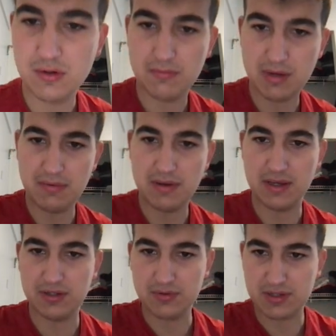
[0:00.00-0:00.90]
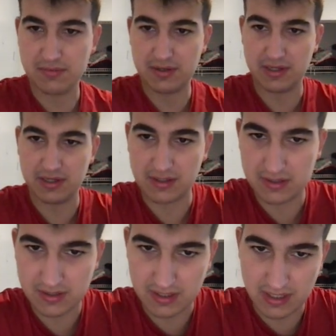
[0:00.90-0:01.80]
Maybe I do something,
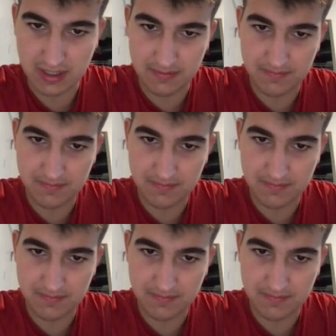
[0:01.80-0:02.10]
yeah.